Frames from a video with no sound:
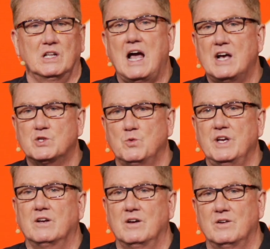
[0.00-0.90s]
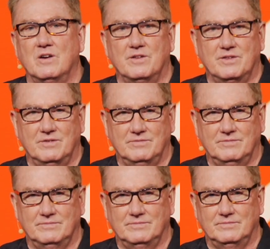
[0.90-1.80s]
last week on earth.
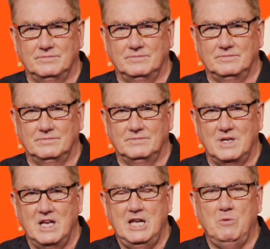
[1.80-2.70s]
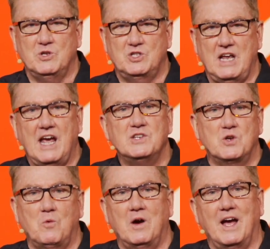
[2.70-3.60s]
He was days
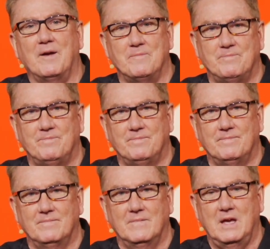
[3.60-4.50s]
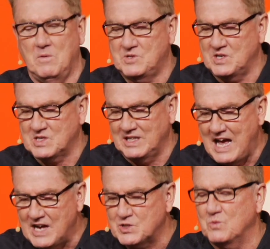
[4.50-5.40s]
away. It was his
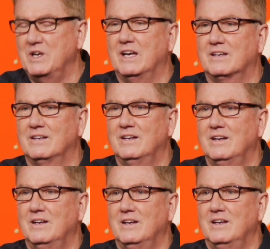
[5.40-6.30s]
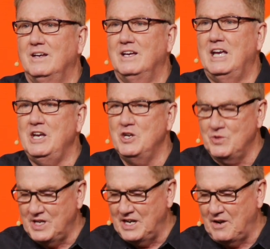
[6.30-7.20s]
last week. He
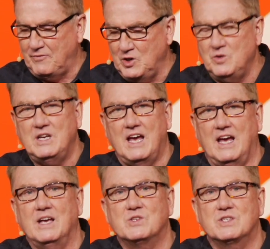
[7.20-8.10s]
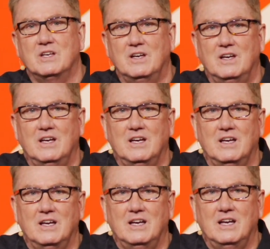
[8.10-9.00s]
knew that in a few days,
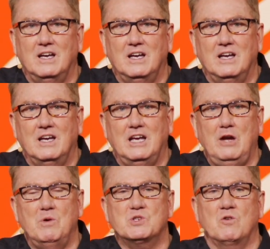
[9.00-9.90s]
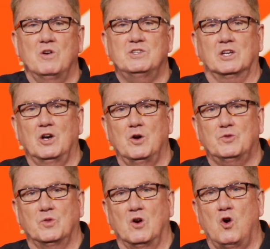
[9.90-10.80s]
he was going to go
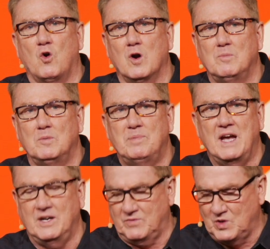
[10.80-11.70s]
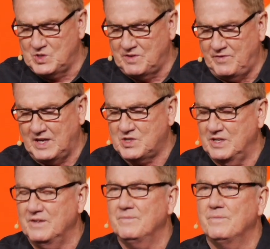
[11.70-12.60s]
through the horrible pain of crucifixion.